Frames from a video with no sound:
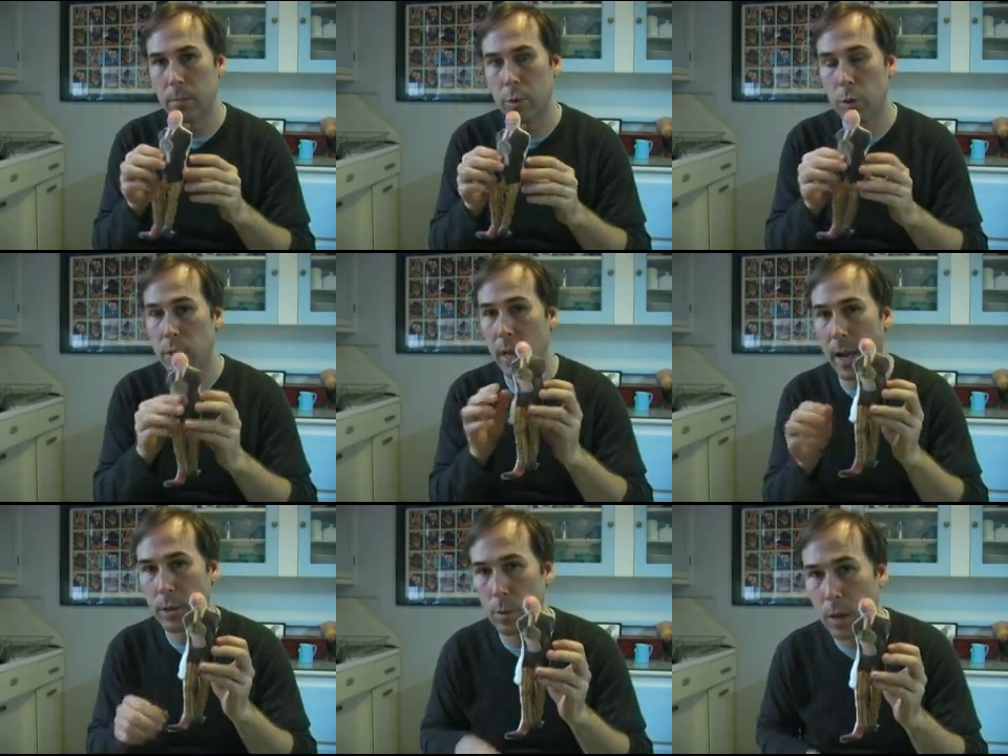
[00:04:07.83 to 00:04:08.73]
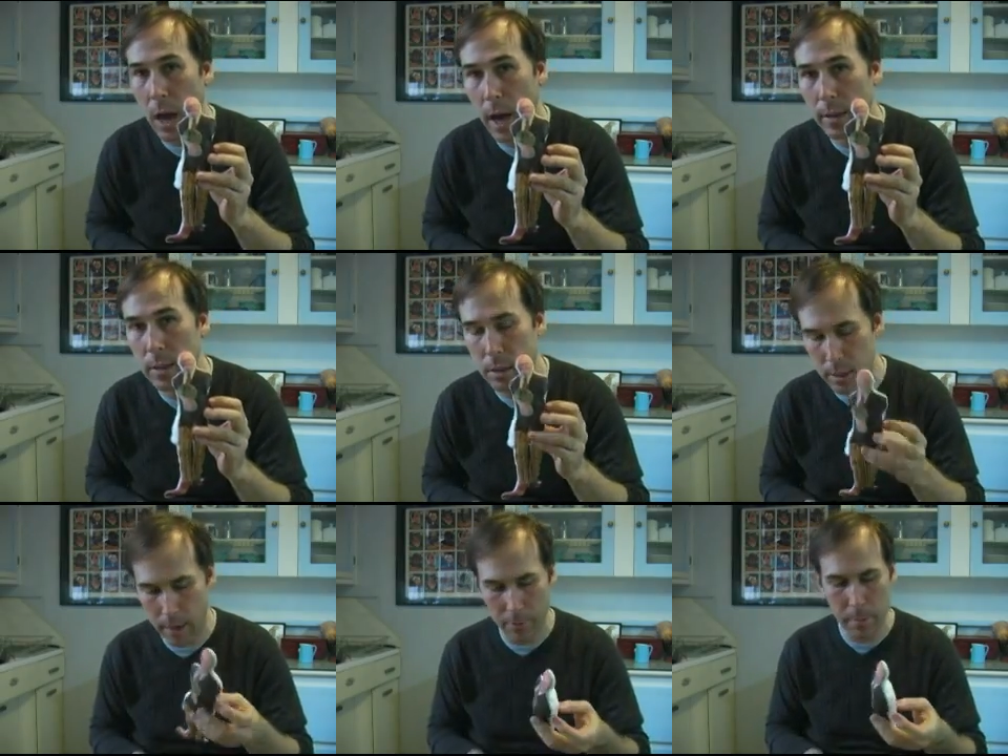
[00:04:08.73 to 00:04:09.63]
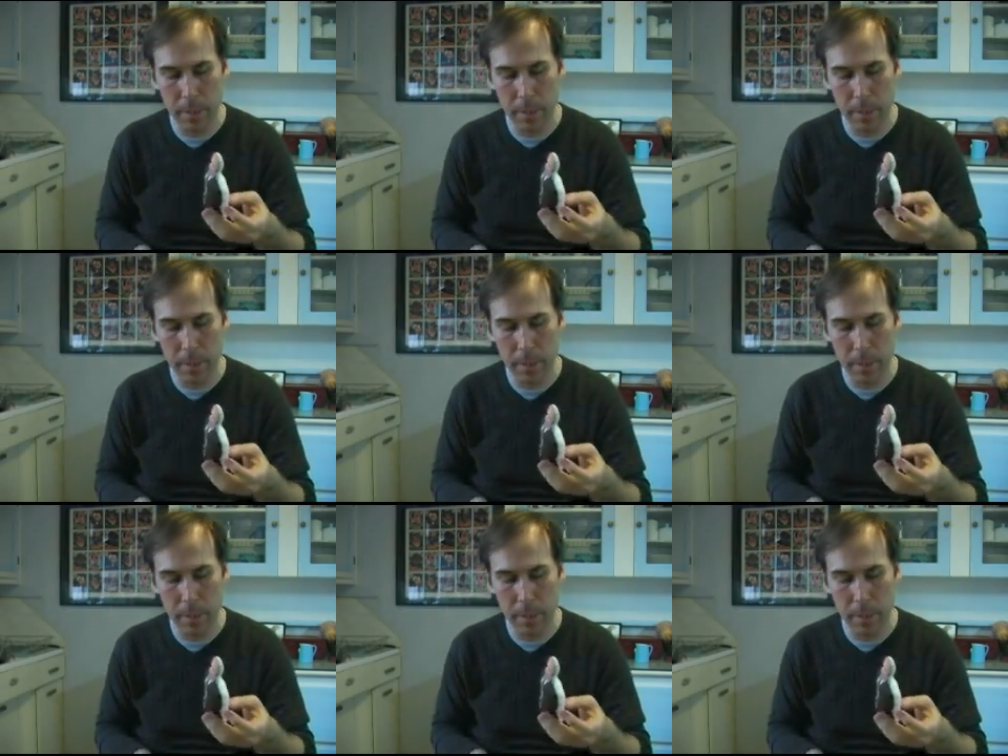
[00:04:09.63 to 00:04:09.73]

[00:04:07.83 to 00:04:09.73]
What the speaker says: using actual cotton to stuff him,